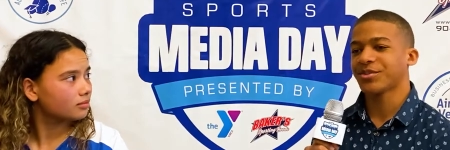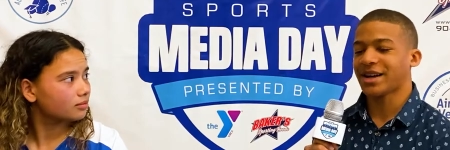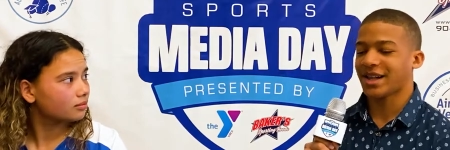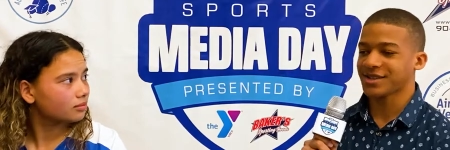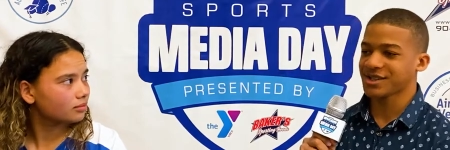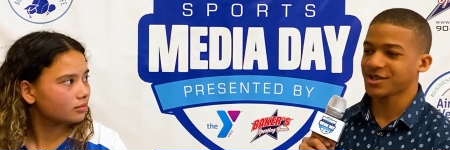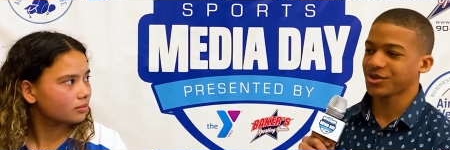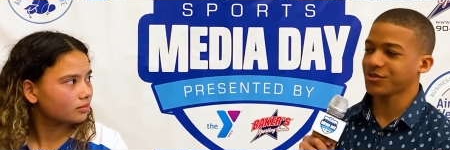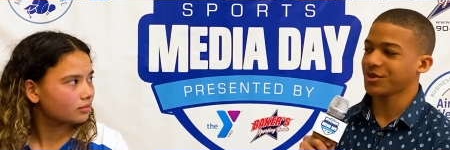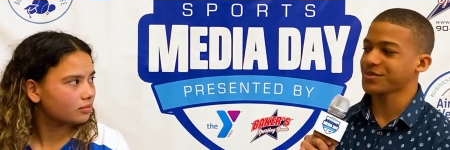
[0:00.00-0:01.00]
Speaker 1: by
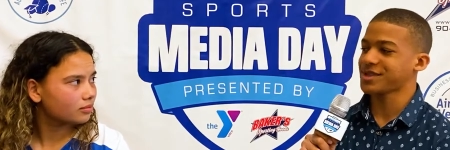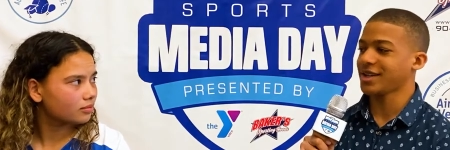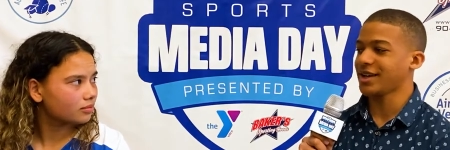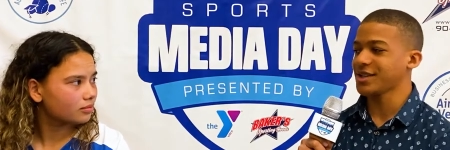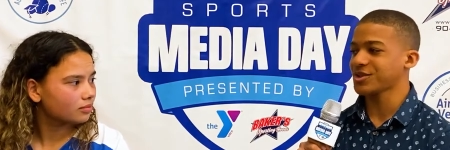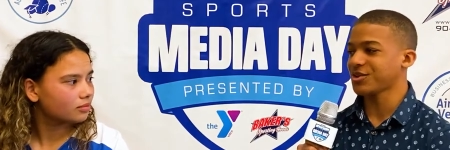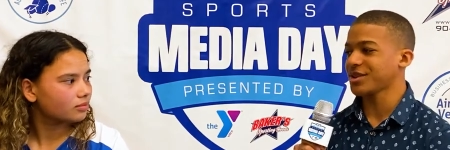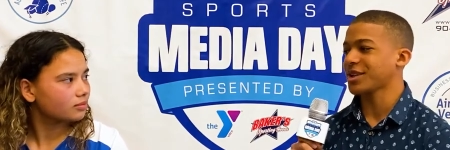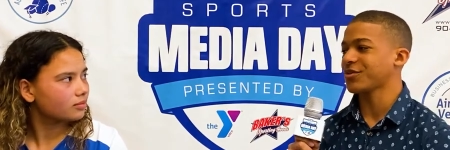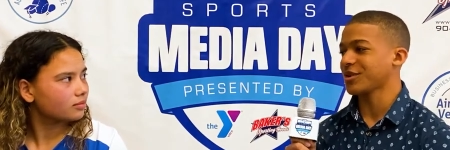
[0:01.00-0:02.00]
Alexandra from Stanton High School.
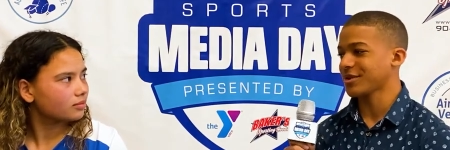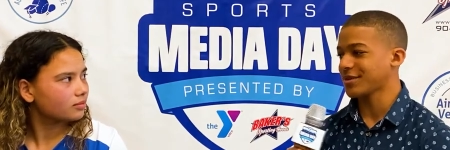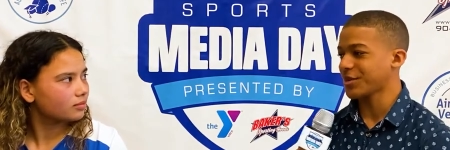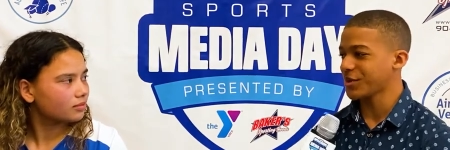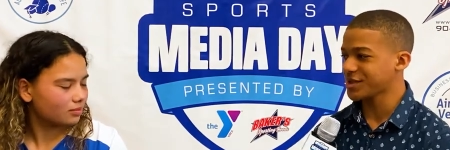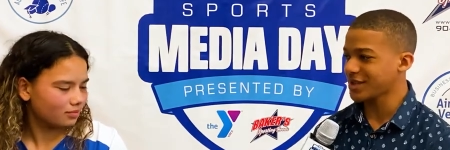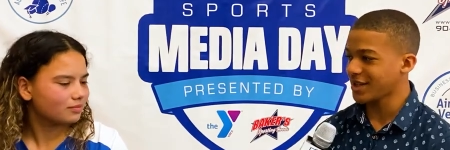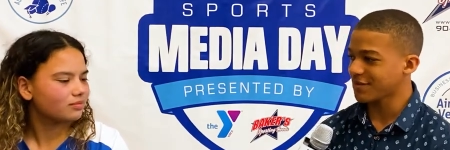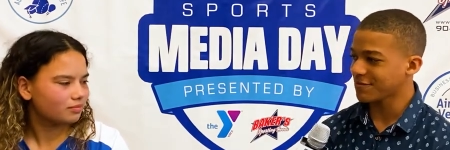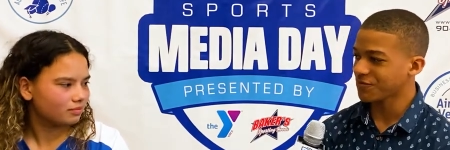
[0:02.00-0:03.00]
Thank you for coming here
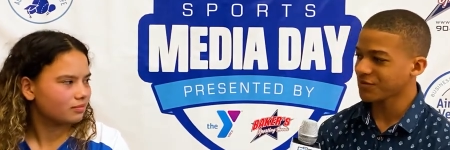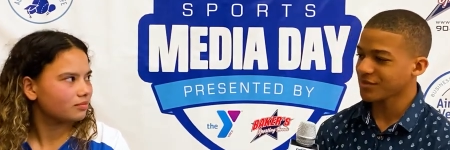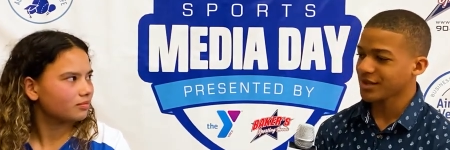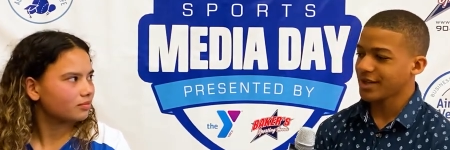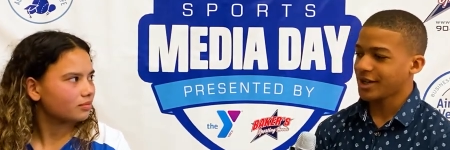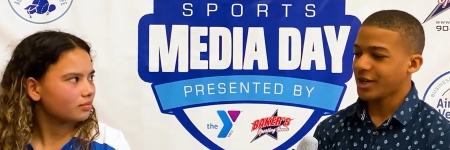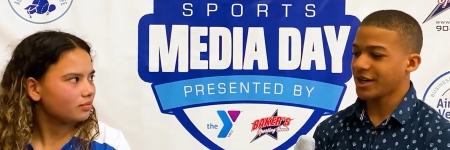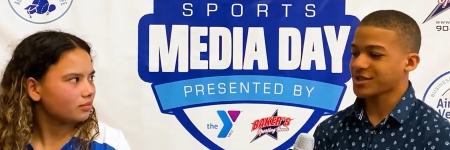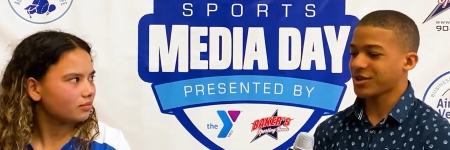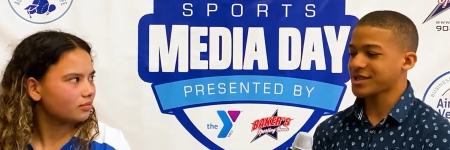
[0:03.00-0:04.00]
today. All
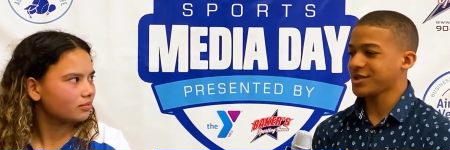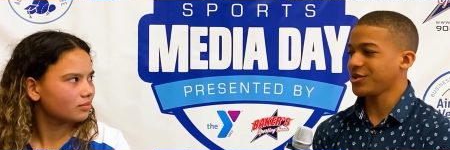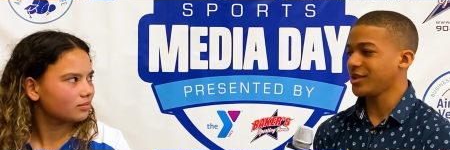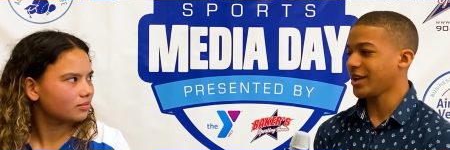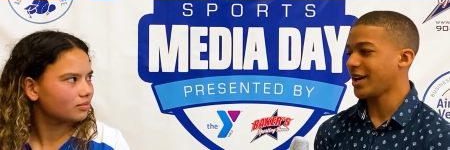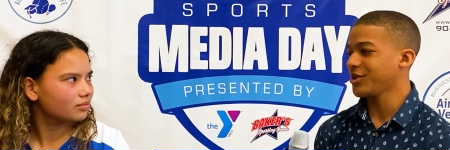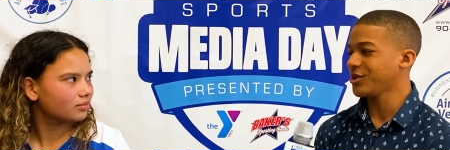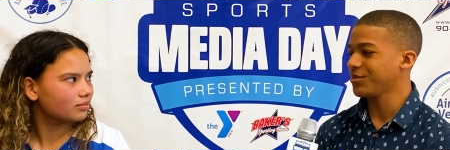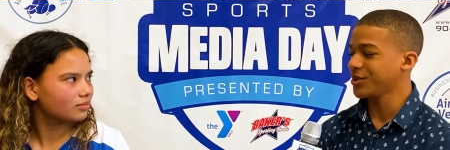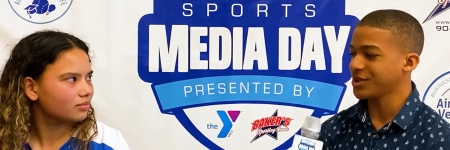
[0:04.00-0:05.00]
right, so as a unit, how do
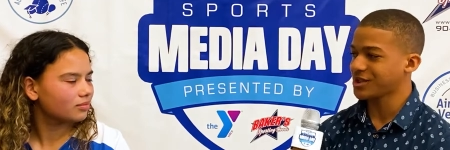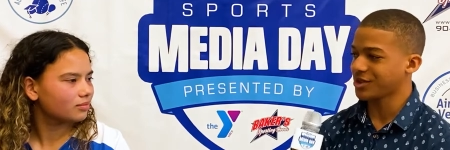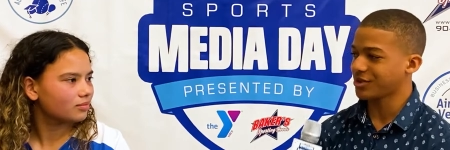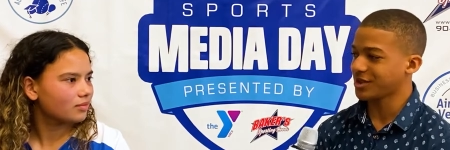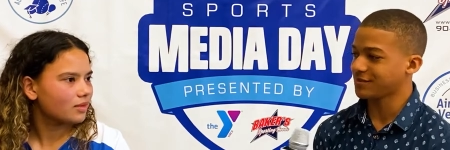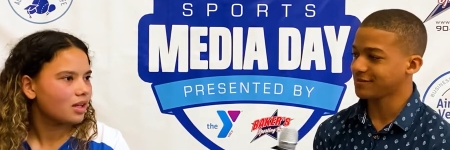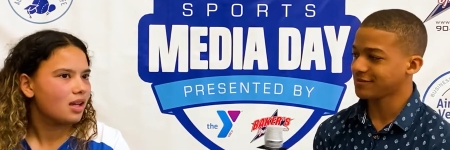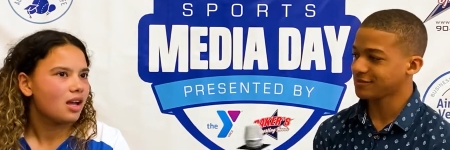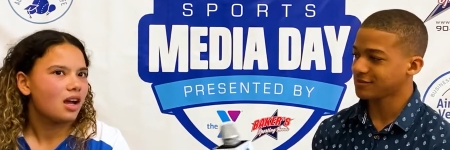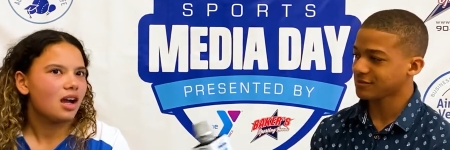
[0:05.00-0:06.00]
you build each other up?
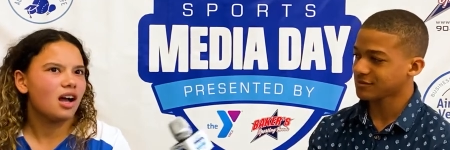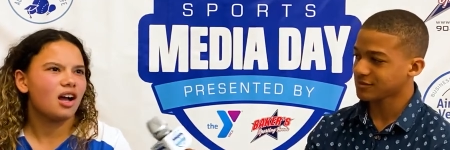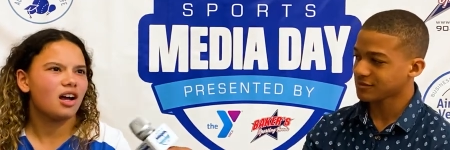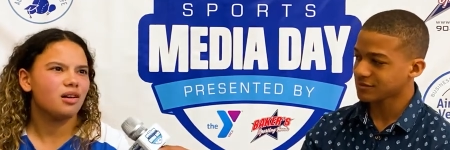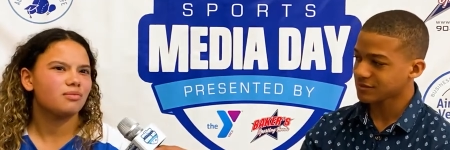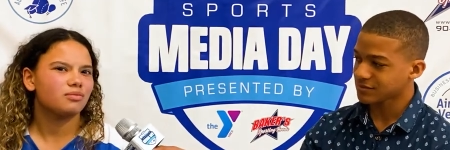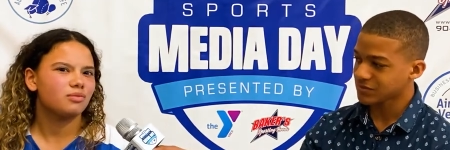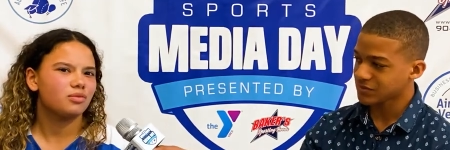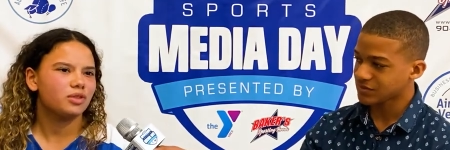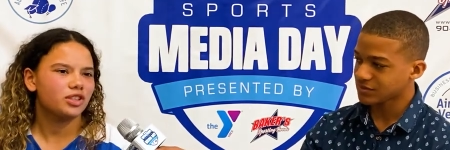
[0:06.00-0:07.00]
Speaker 2: Um,
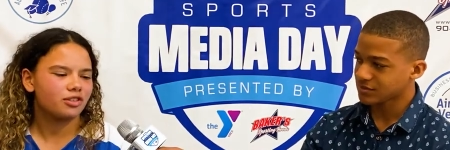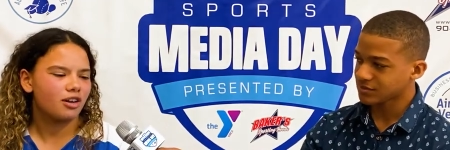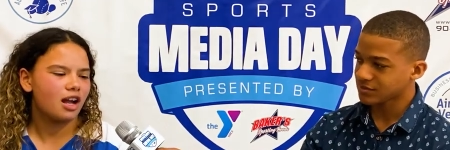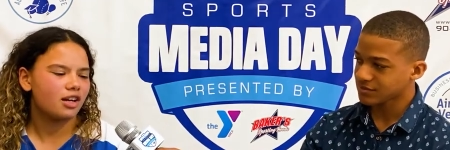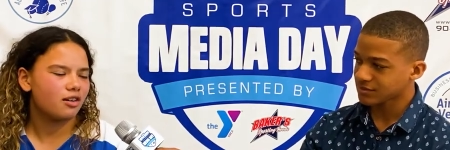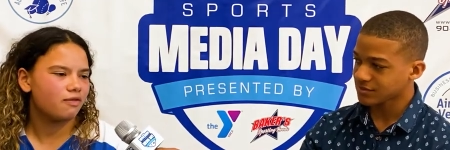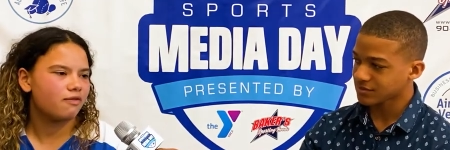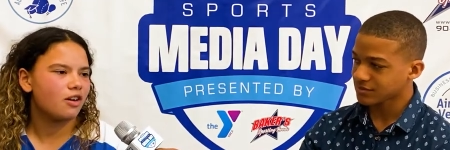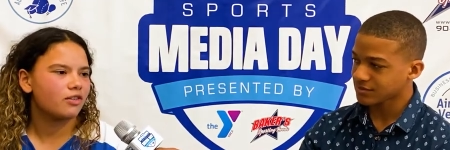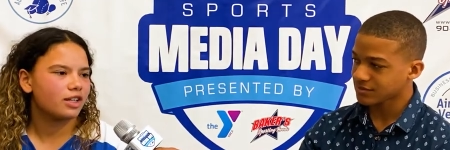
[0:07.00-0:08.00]
we try to
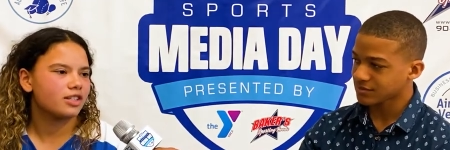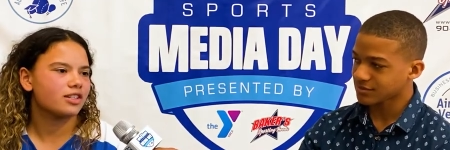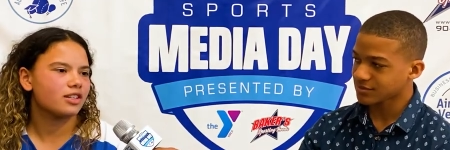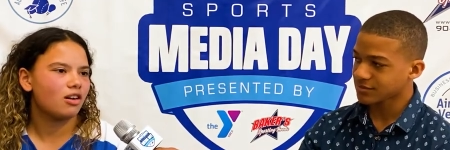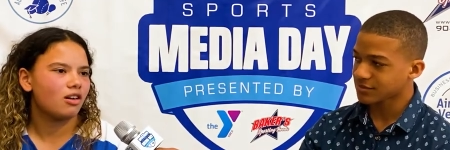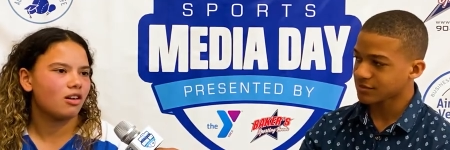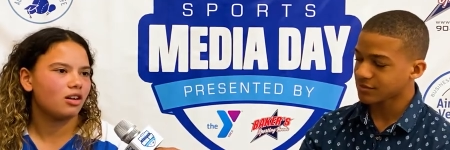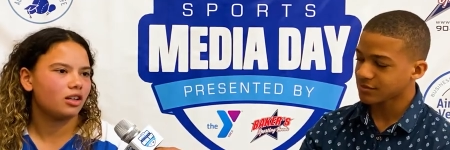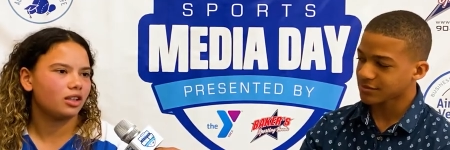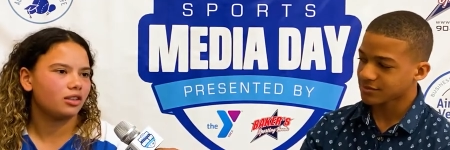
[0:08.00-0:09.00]
focus
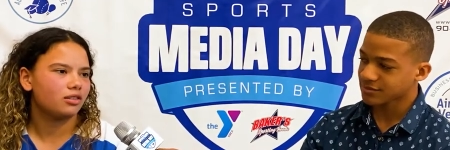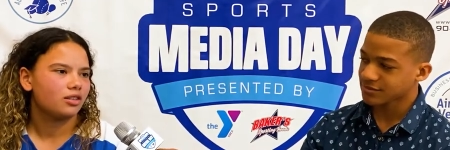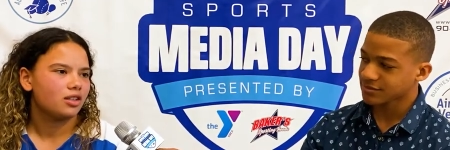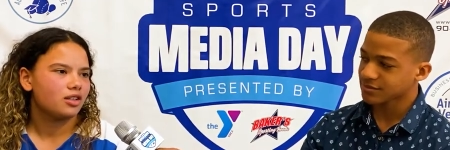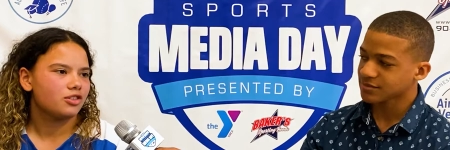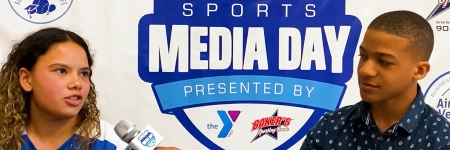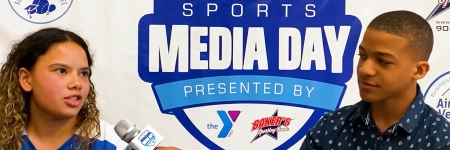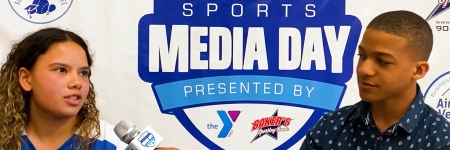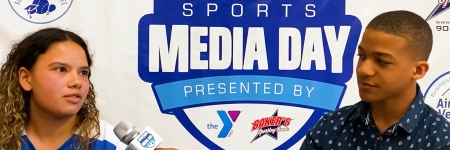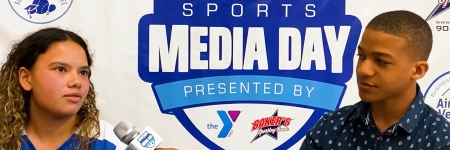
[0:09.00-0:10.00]
on
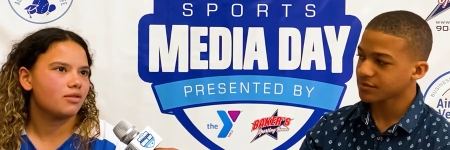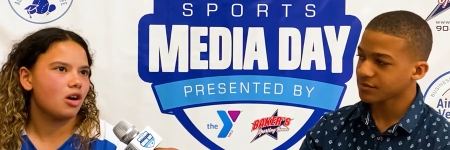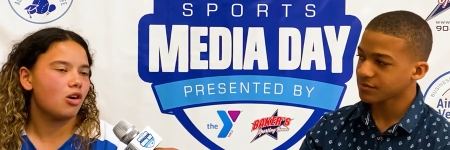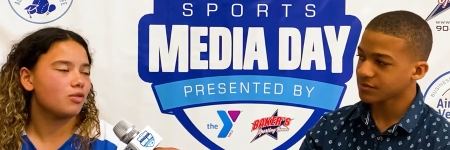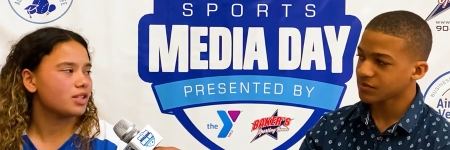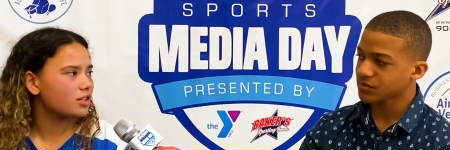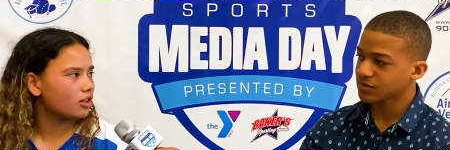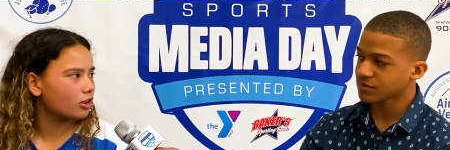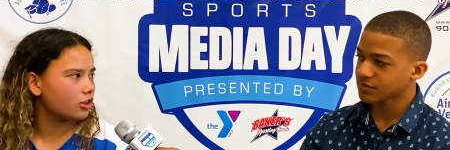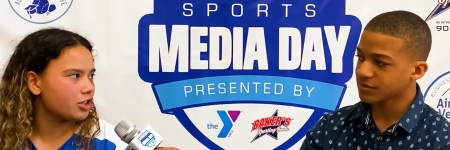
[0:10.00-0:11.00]
just always
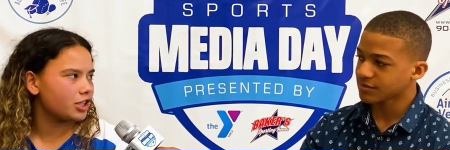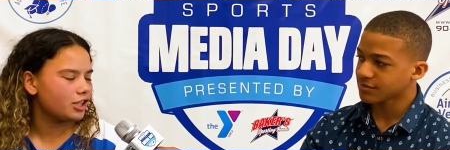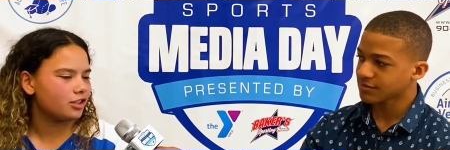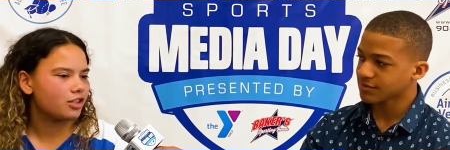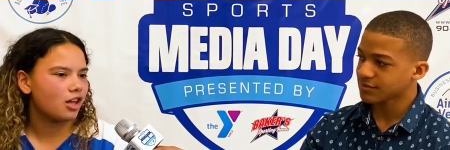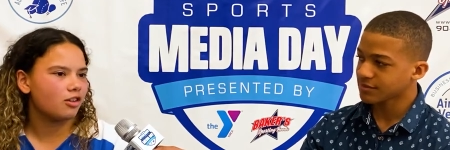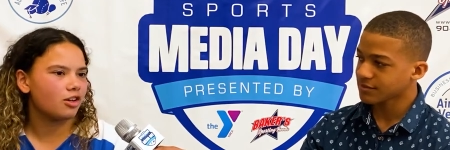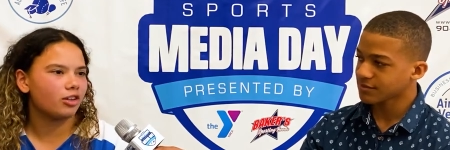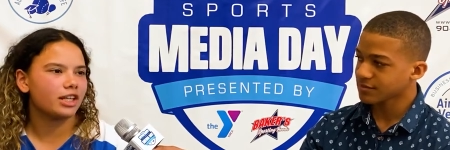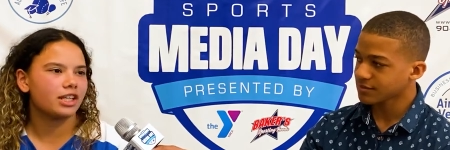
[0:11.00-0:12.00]
encouraging each other. Like